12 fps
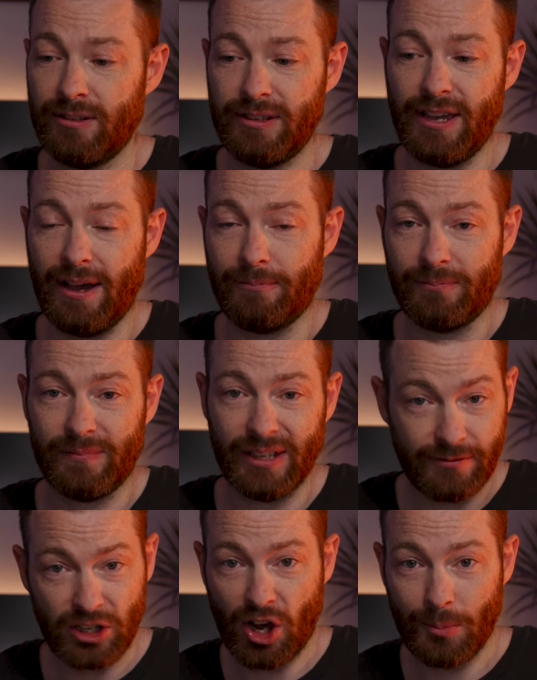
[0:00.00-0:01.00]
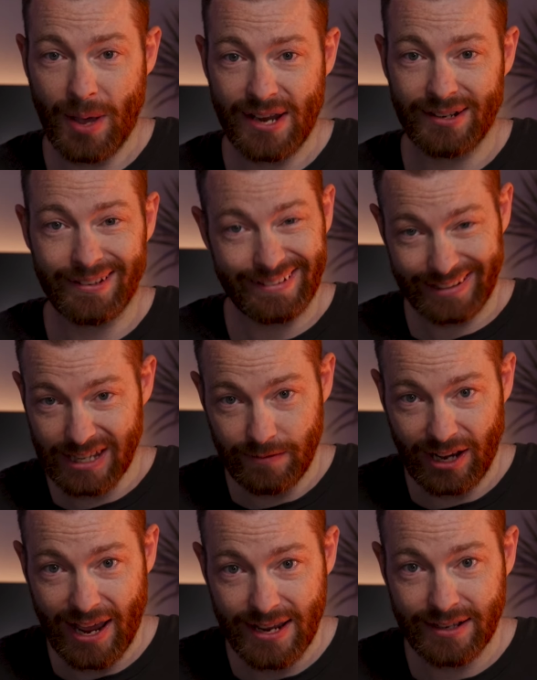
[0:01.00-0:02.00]
Yeah, leave a comment, leave
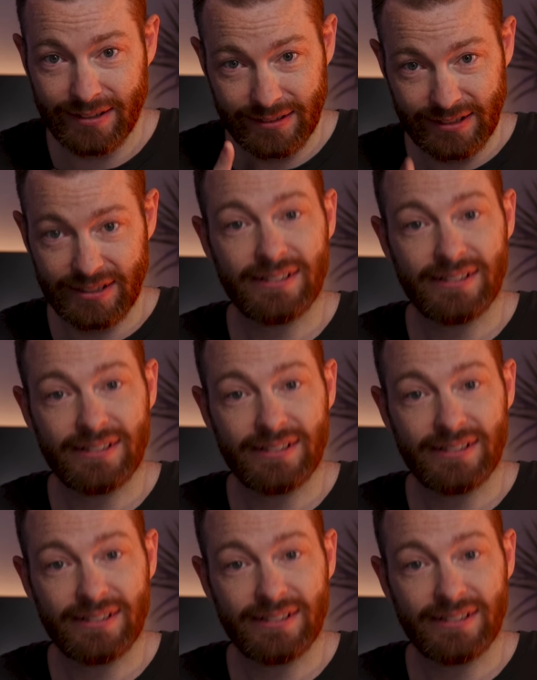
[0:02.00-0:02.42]
a like.